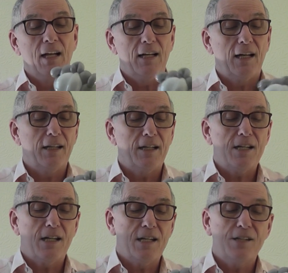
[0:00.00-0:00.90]
and then
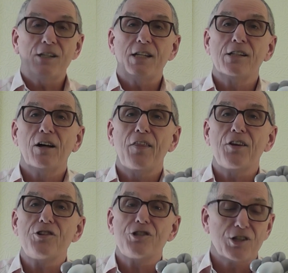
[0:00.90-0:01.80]
he sits like
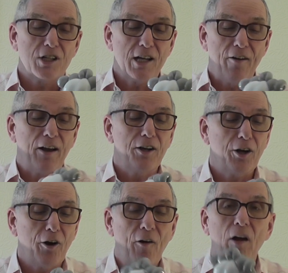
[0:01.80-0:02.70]
this, you see, and
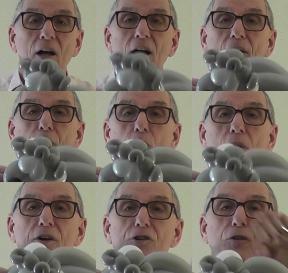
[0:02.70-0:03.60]
I'm not
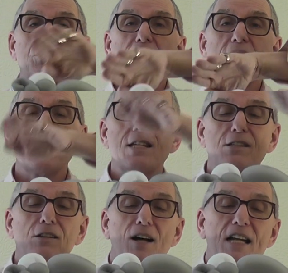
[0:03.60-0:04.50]
quite sure, so he's
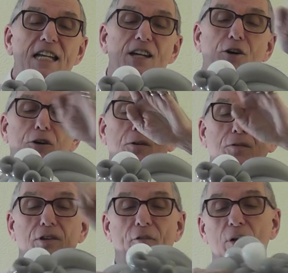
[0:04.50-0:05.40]
slightly
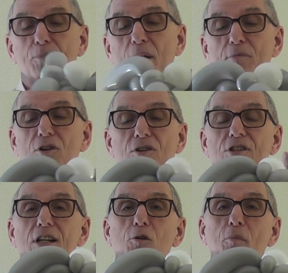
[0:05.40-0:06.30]
curved. Perhaps you can
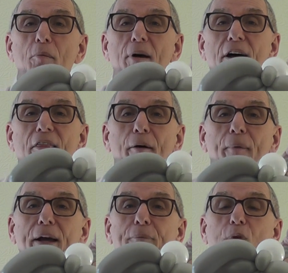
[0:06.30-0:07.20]
see a little bit better that
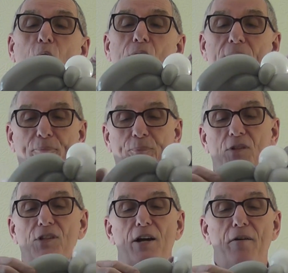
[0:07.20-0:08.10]
way. All right,
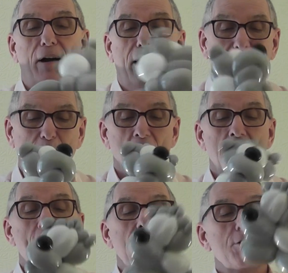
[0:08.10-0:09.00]
so
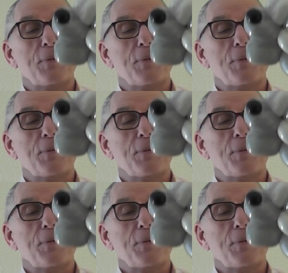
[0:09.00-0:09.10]
that's